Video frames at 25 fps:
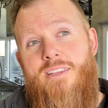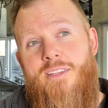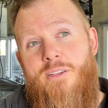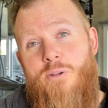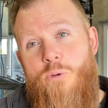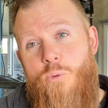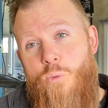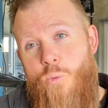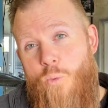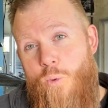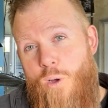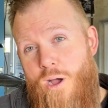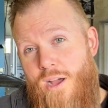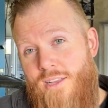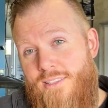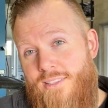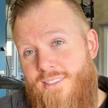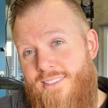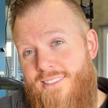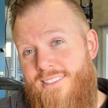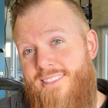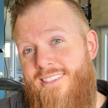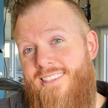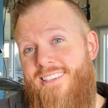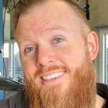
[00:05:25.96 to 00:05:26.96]

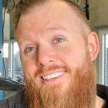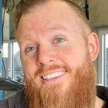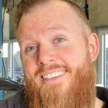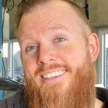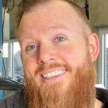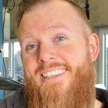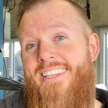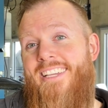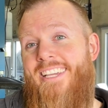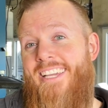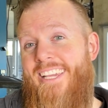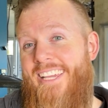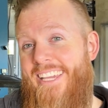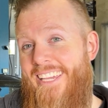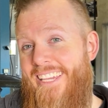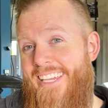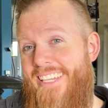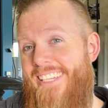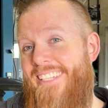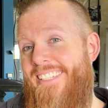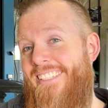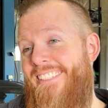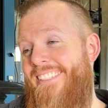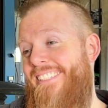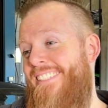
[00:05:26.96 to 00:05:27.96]
what
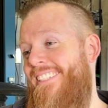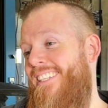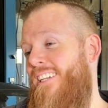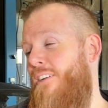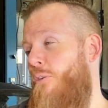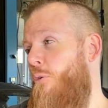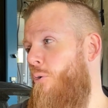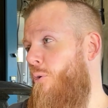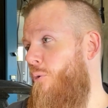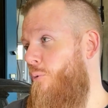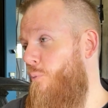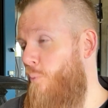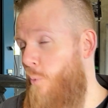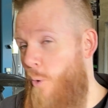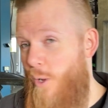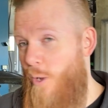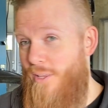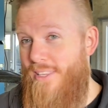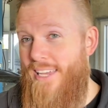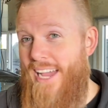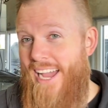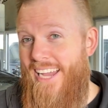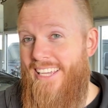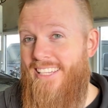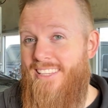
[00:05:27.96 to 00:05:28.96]

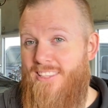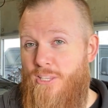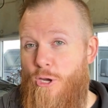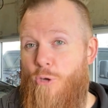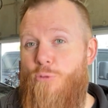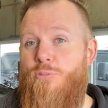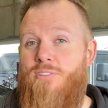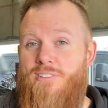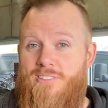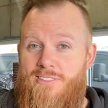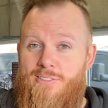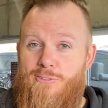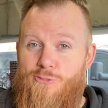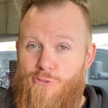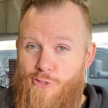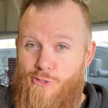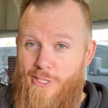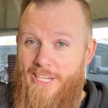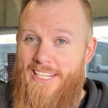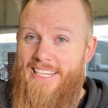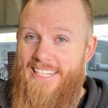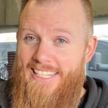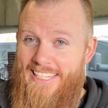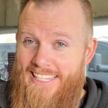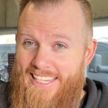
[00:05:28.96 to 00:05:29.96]
I don't
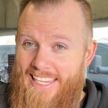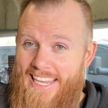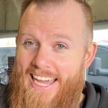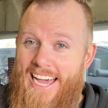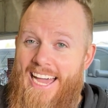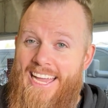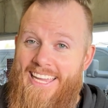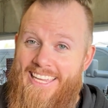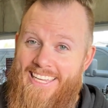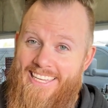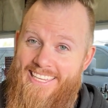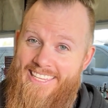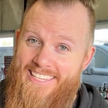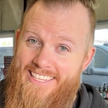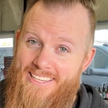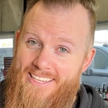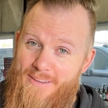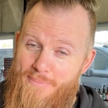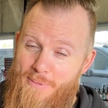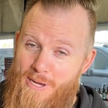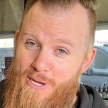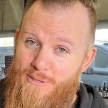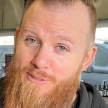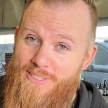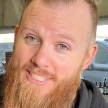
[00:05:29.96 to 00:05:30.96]
really like
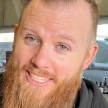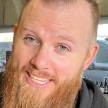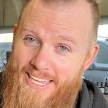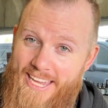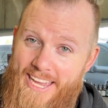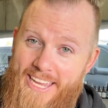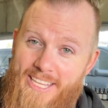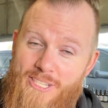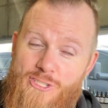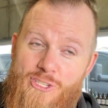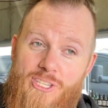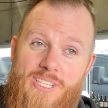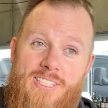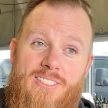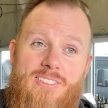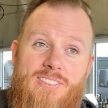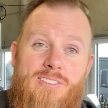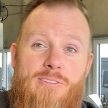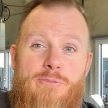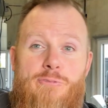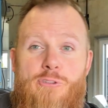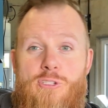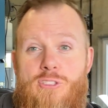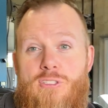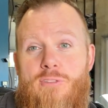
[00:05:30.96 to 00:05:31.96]
about the cage is,
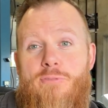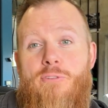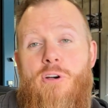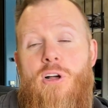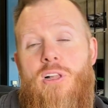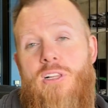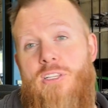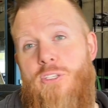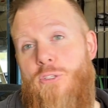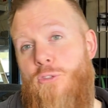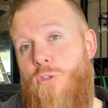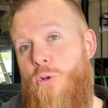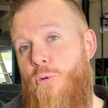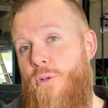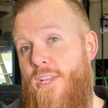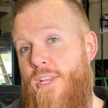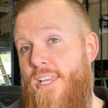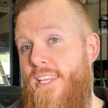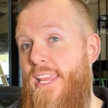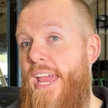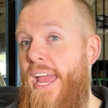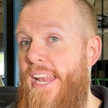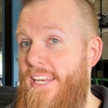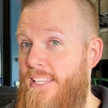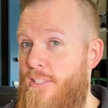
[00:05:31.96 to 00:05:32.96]
first of all, you don't get
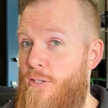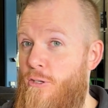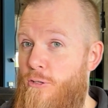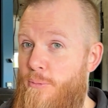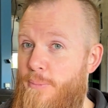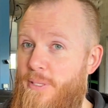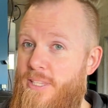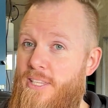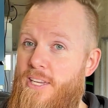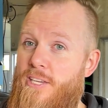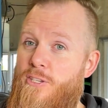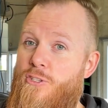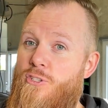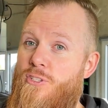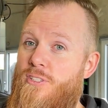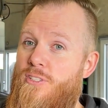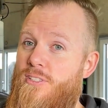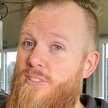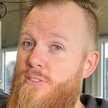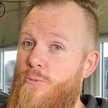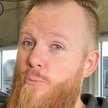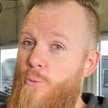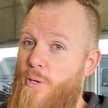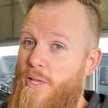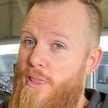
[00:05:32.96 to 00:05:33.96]
any
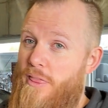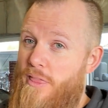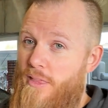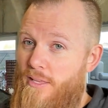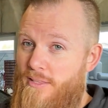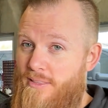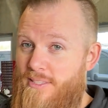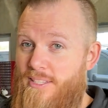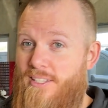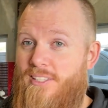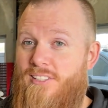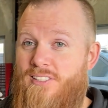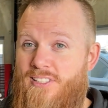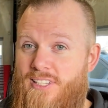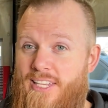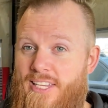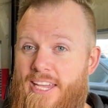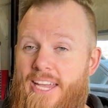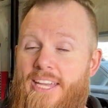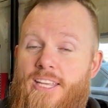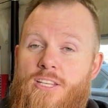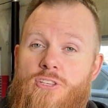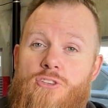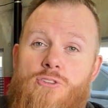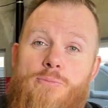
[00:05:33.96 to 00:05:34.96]
documentations with this
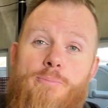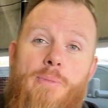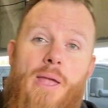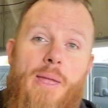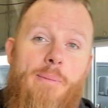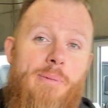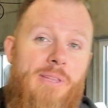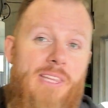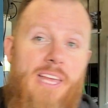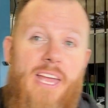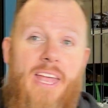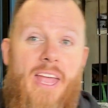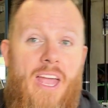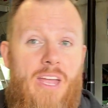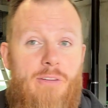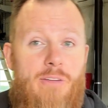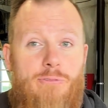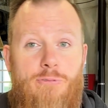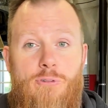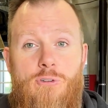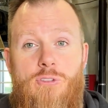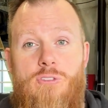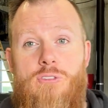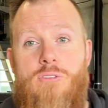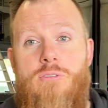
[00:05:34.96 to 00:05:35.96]
cage. Maybe they have
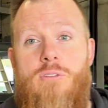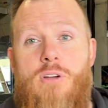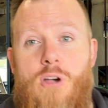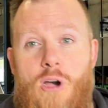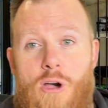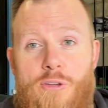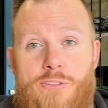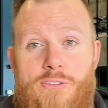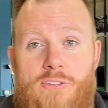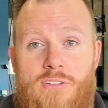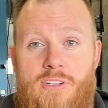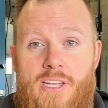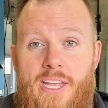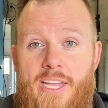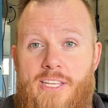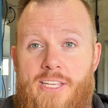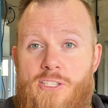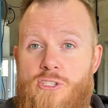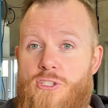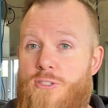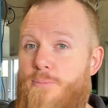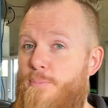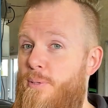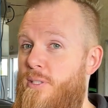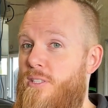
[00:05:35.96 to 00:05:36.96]
for other
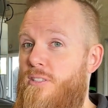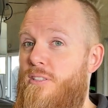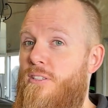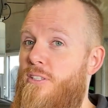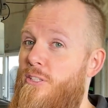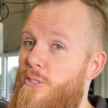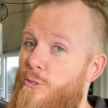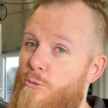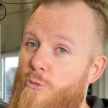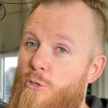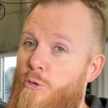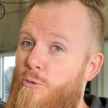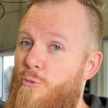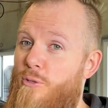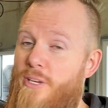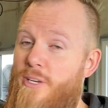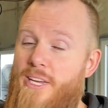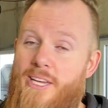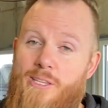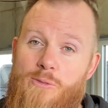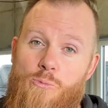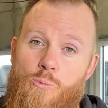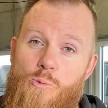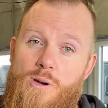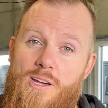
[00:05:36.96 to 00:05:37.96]
cages, but you don't
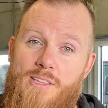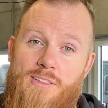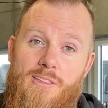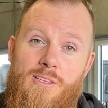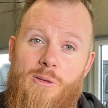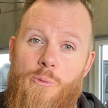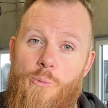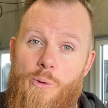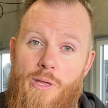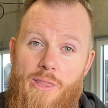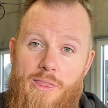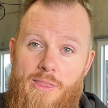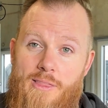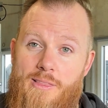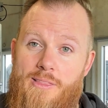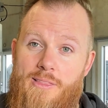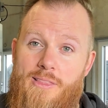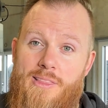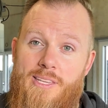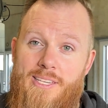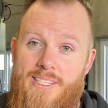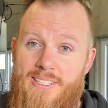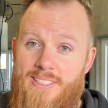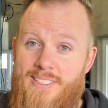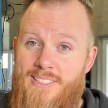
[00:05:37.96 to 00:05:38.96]
get one with
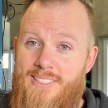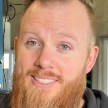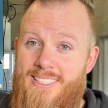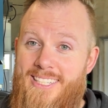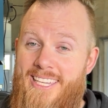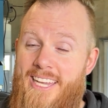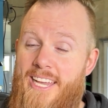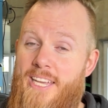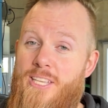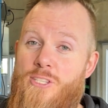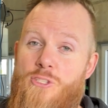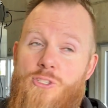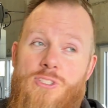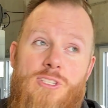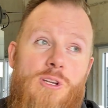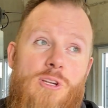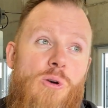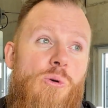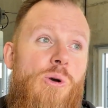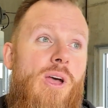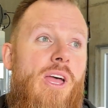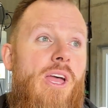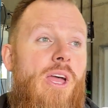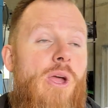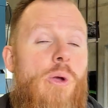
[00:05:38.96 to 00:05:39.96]
this cage. So
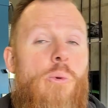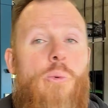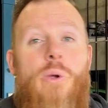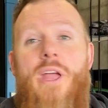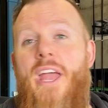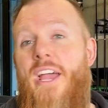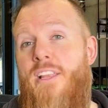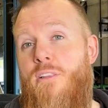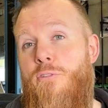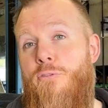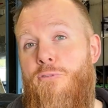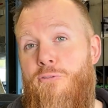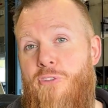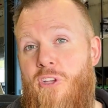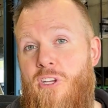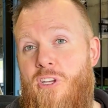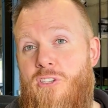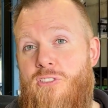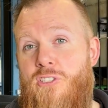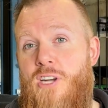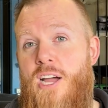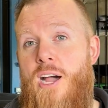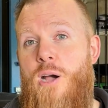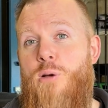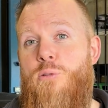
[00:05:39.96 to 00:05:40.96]
we had to figure
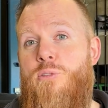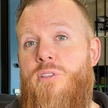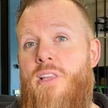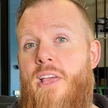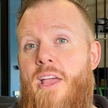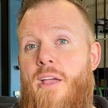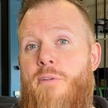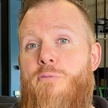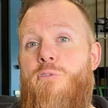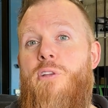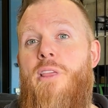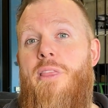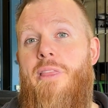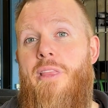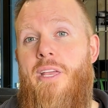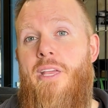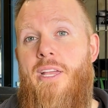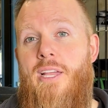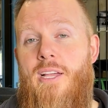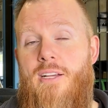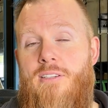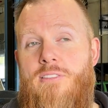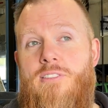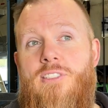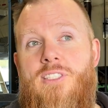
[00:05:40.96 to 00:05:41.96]
out everything
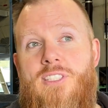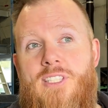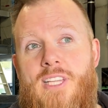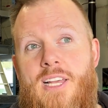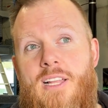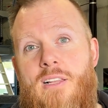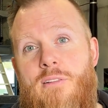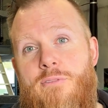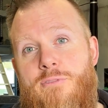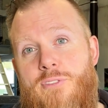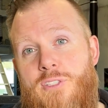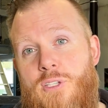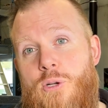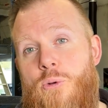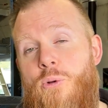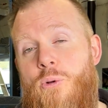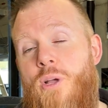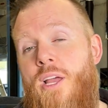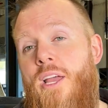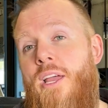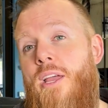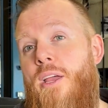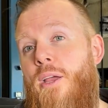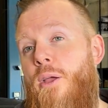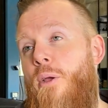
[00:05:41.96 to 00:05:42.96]
ourselves. So
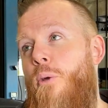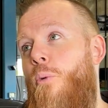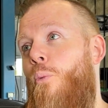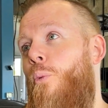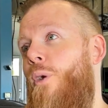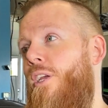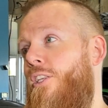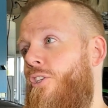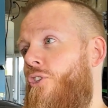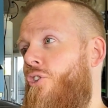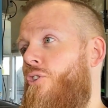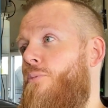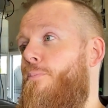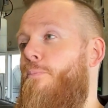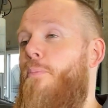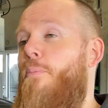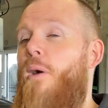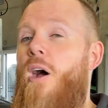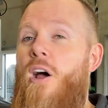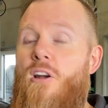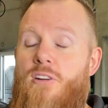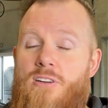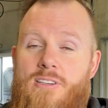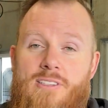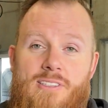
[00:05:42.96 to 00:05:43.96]
which
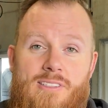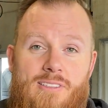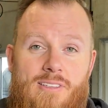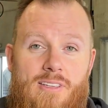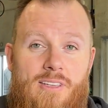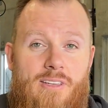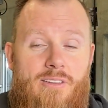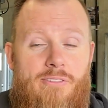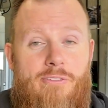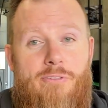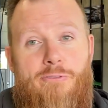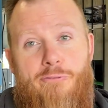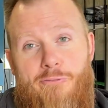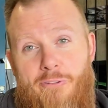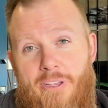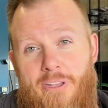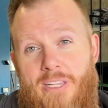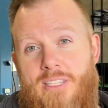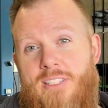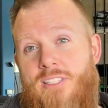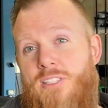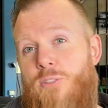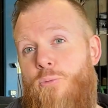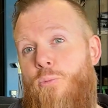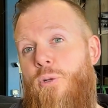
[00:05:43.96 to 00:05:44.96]
part
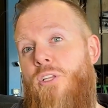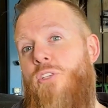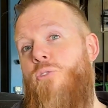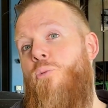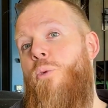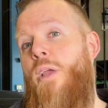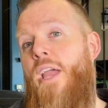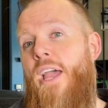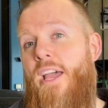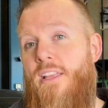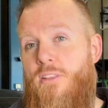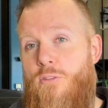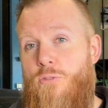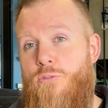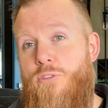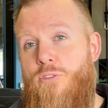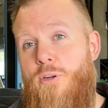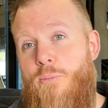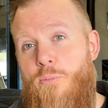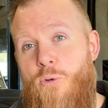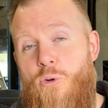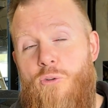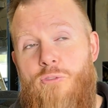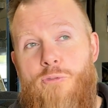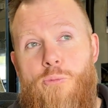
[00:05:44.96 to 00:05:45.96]
fits, which we had to
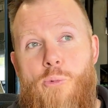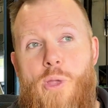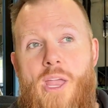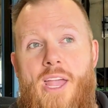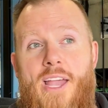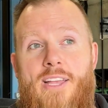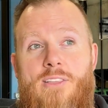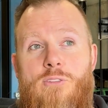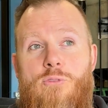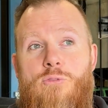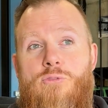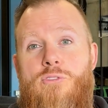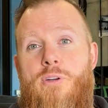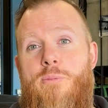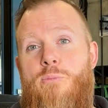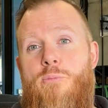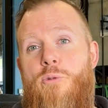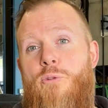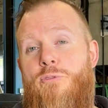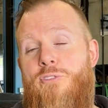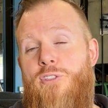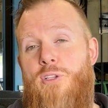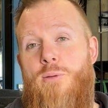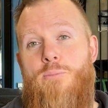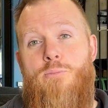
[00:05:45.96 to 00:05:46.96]
remove. We had to remove
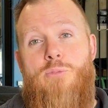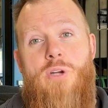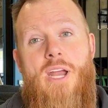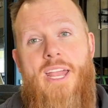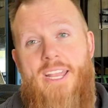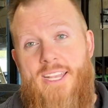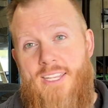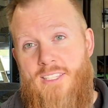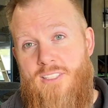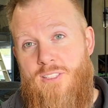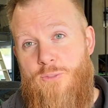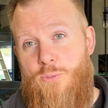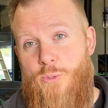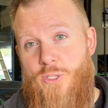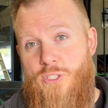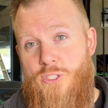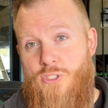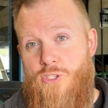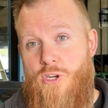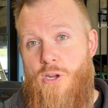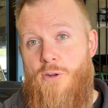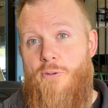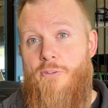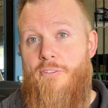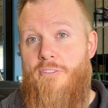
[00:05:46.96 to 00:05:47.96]
some brackets which
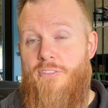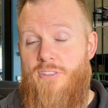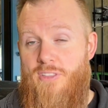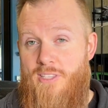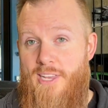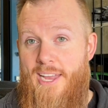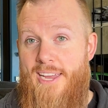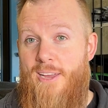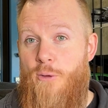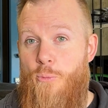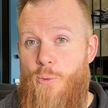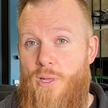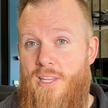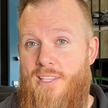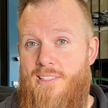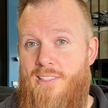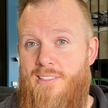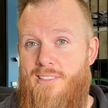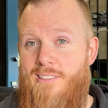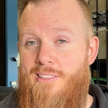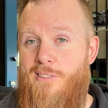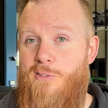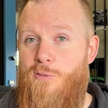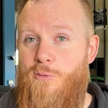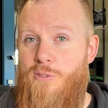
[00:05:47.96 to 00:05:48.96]
are tack welded
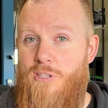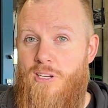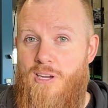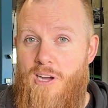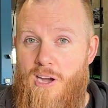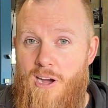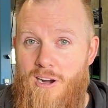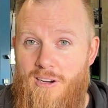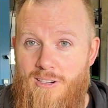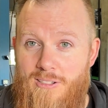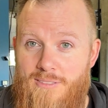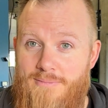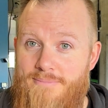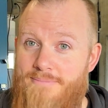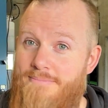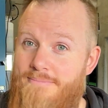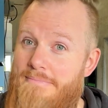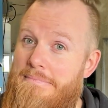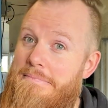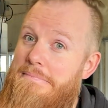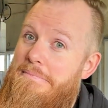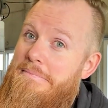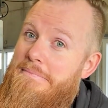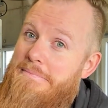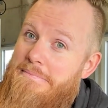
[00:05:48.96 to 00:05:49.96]
to the car.
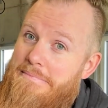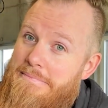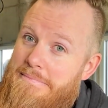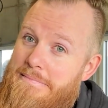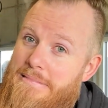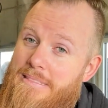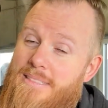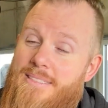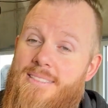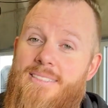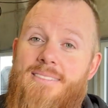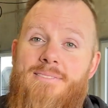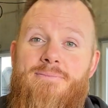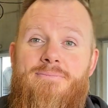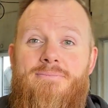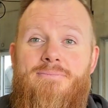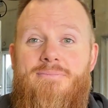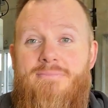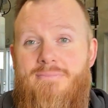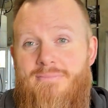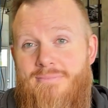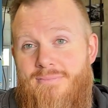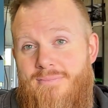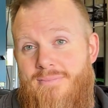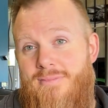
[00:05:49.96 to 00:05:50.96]

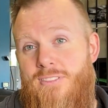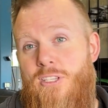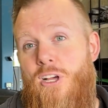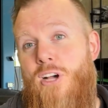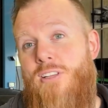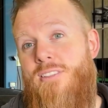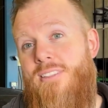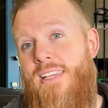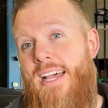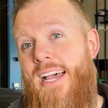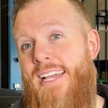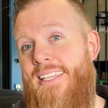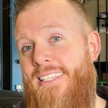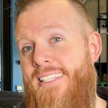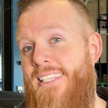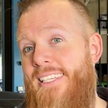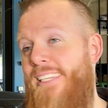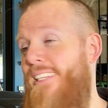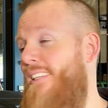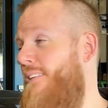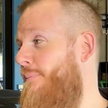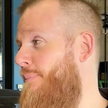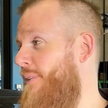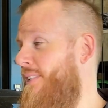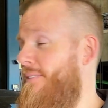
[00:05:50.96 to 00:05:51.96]
Not
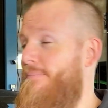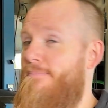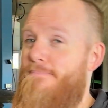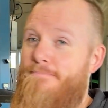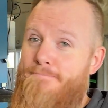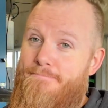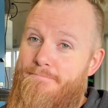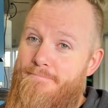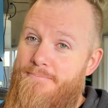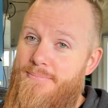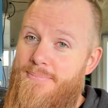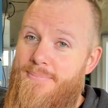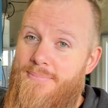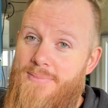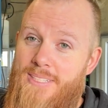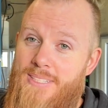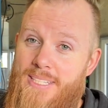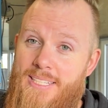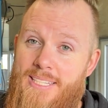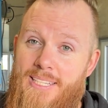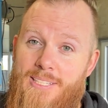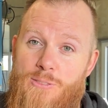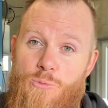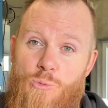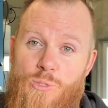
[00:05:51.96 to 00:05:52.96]
ideal, but it
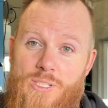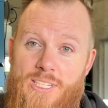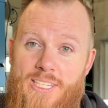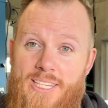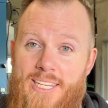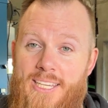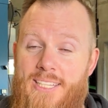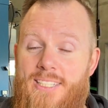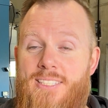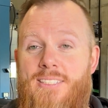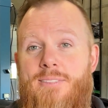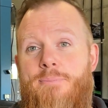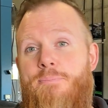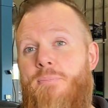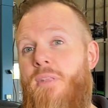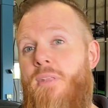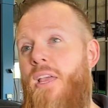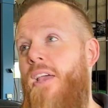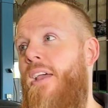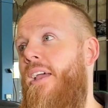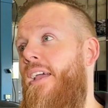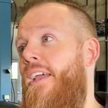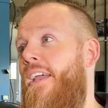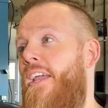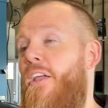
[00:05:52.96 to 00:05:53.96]
is what it is.
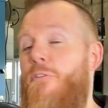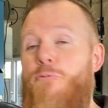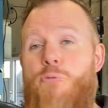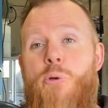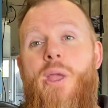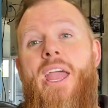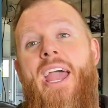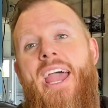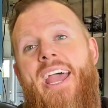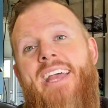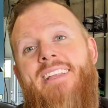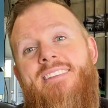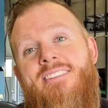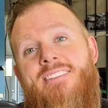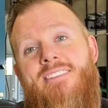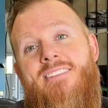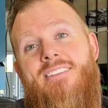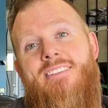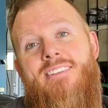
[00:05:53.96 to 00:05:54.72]
If we had